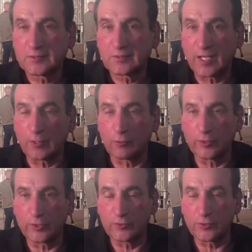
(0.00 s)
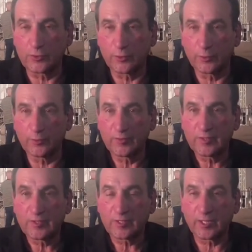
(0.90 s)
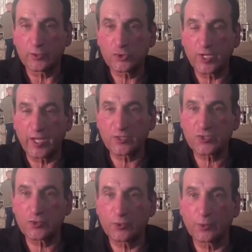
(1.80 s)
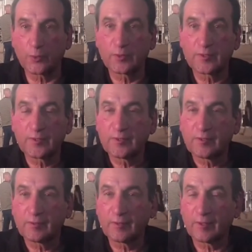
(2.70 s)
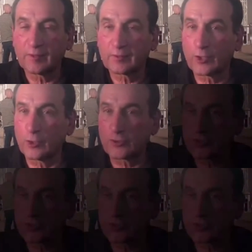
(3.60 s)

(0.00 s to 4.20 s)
Not only do you get a chance to uh, coach the